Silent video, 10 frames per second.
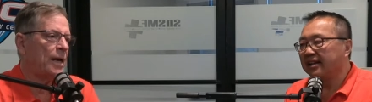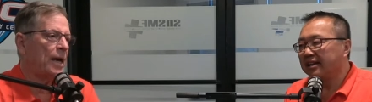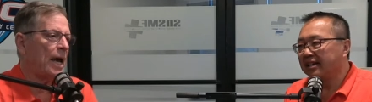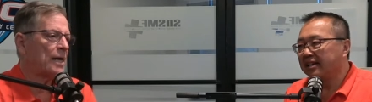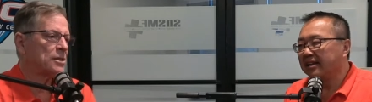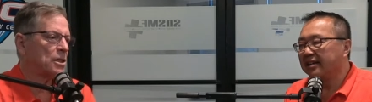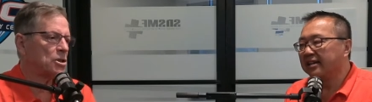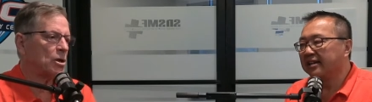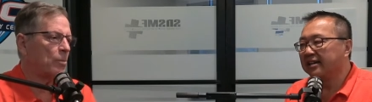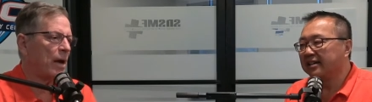Speaker 1: had such
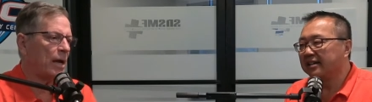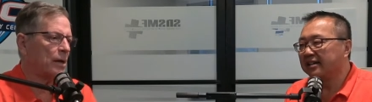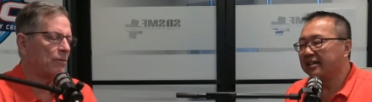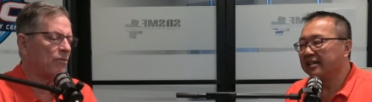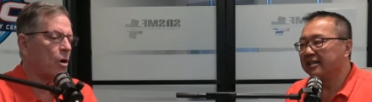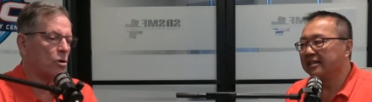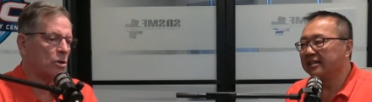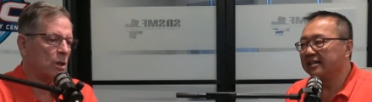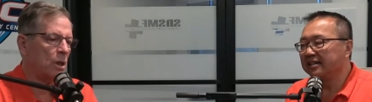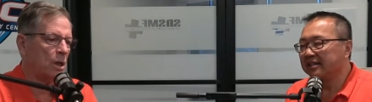a command of our
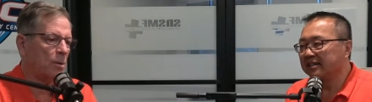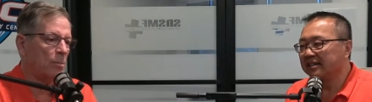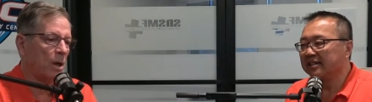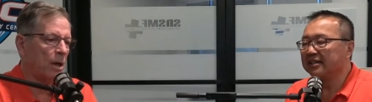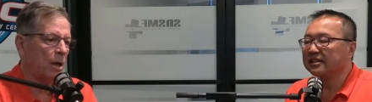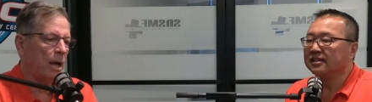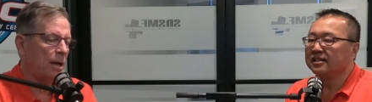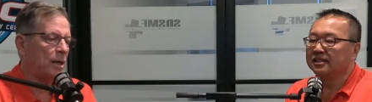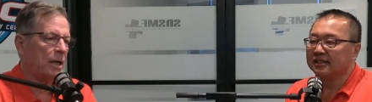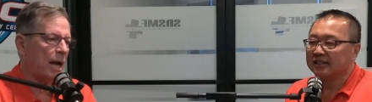team
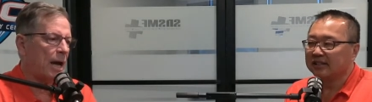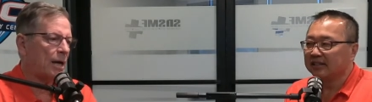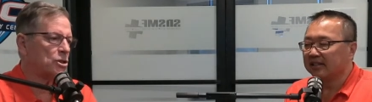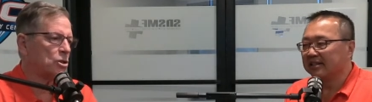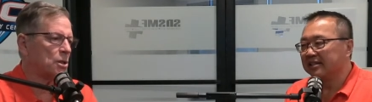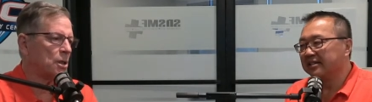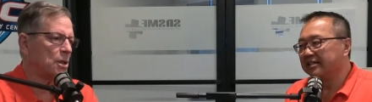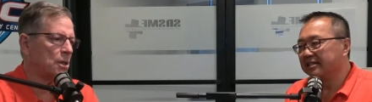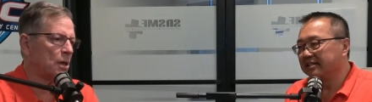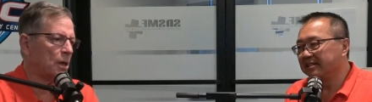and he
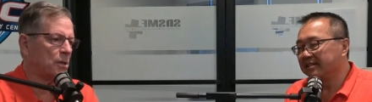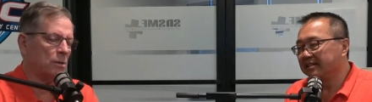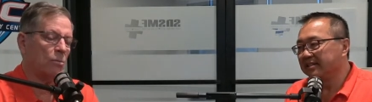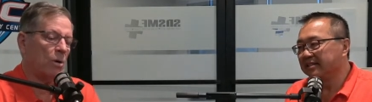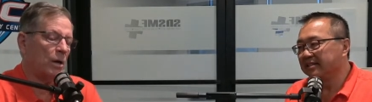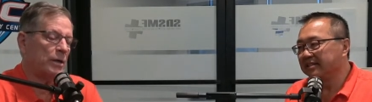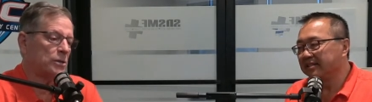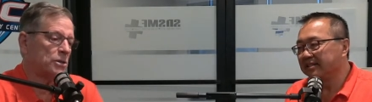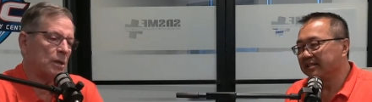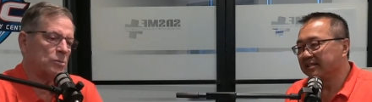actually uh, the one
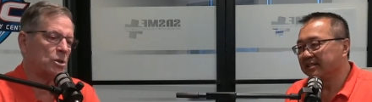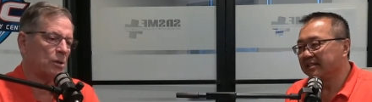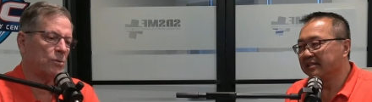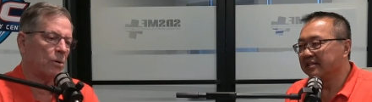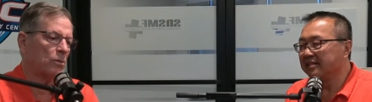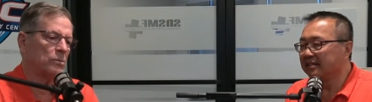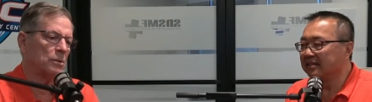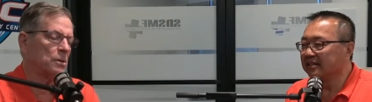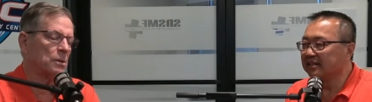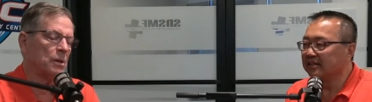interception he thrown
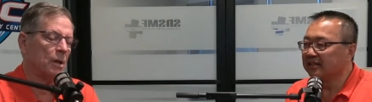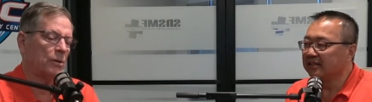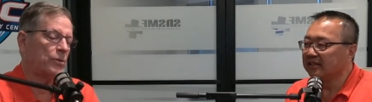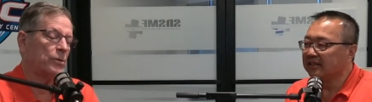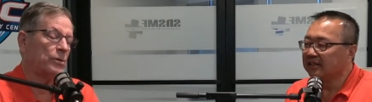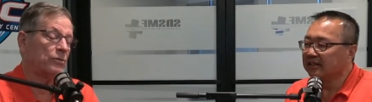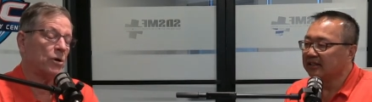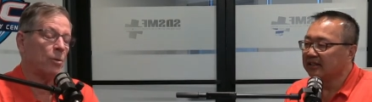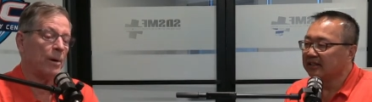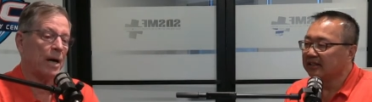through, if you
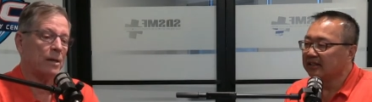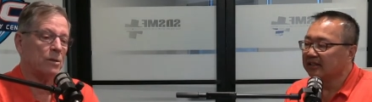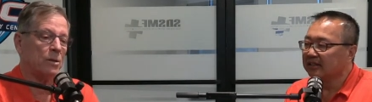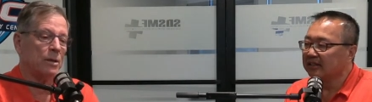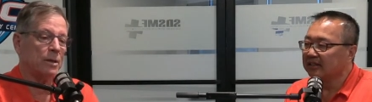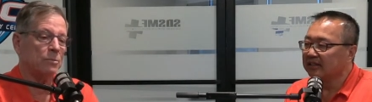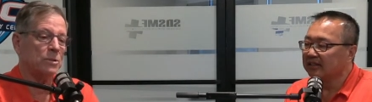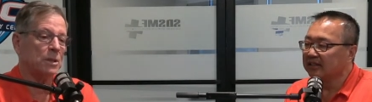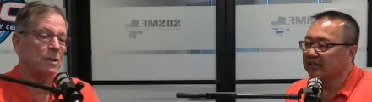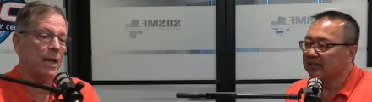go back and look at it,
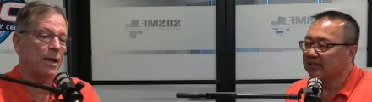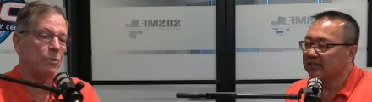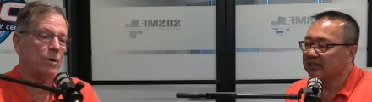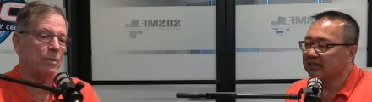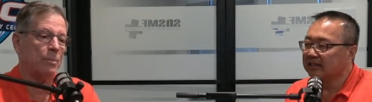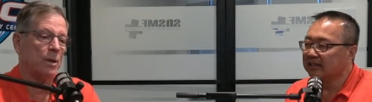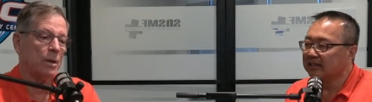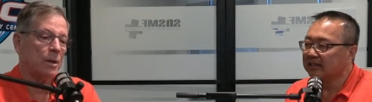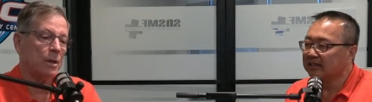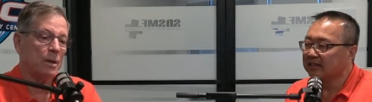was a leg whip.
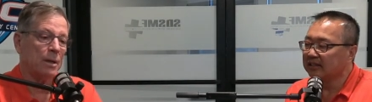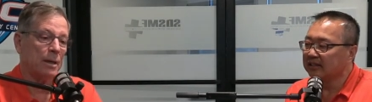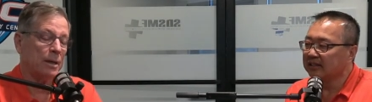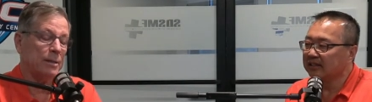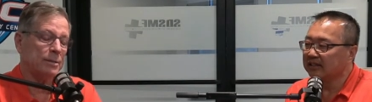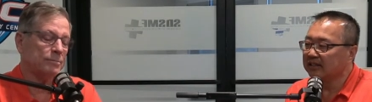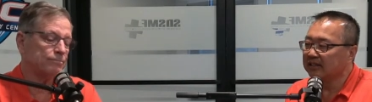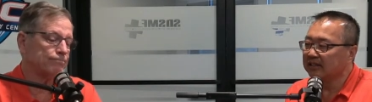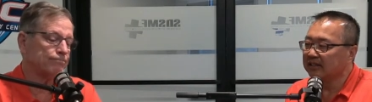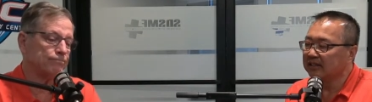Uh,
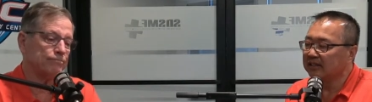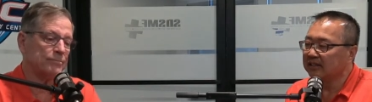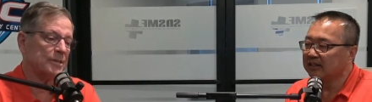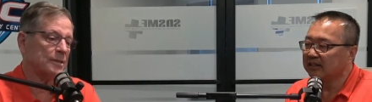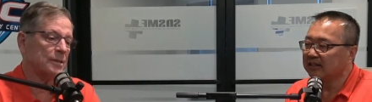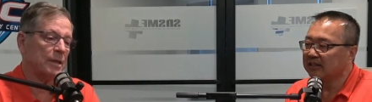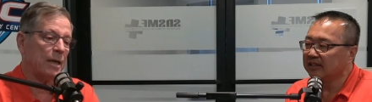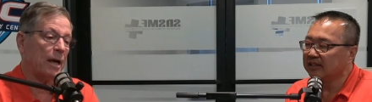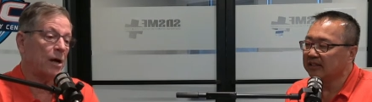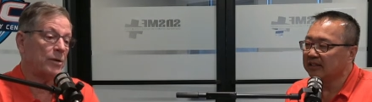
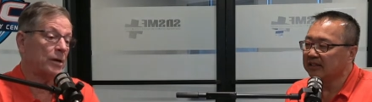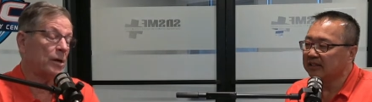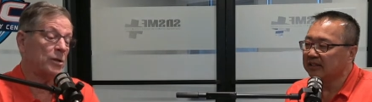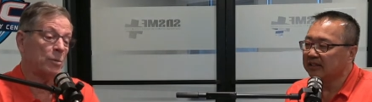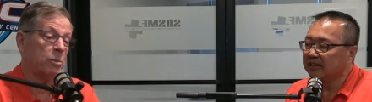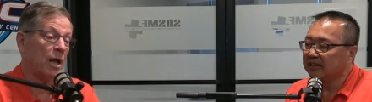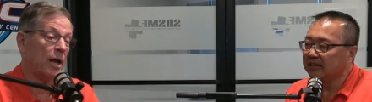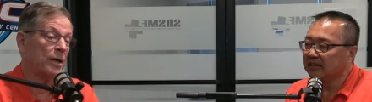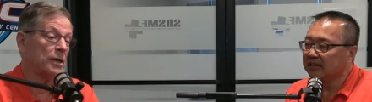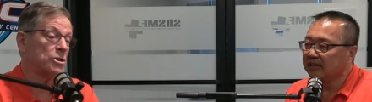on on the
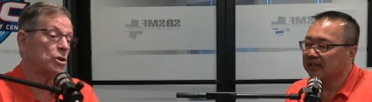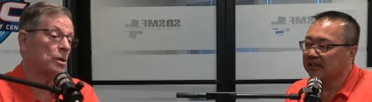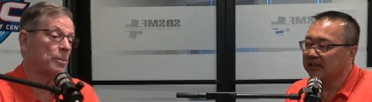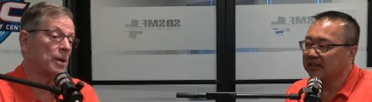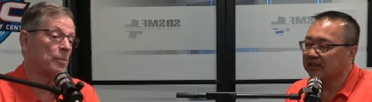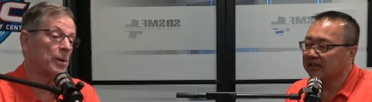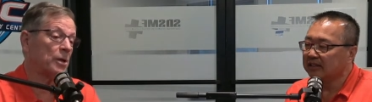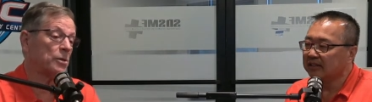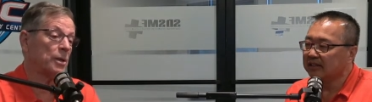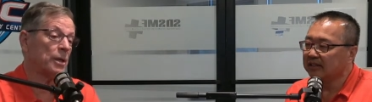play, and it should have been a
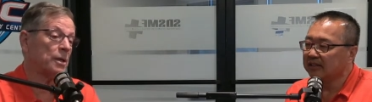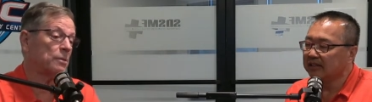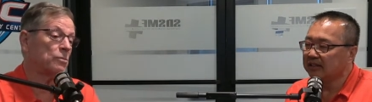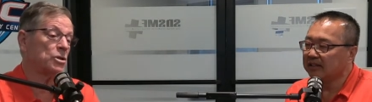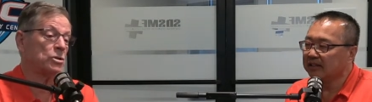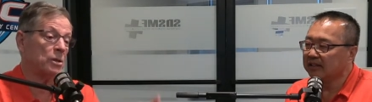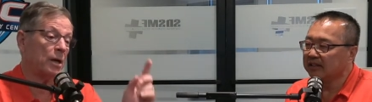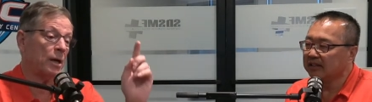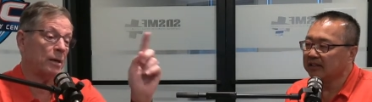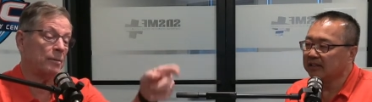penalty, and we should have
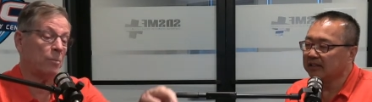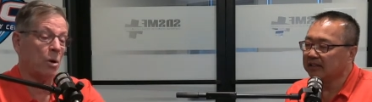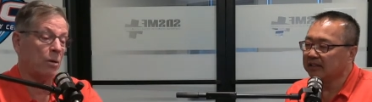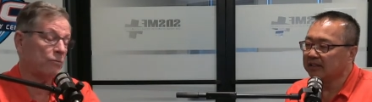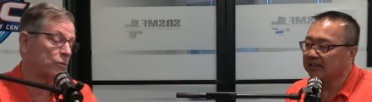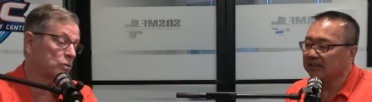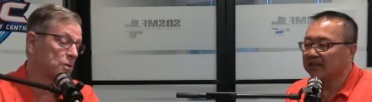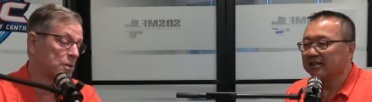had the ball first and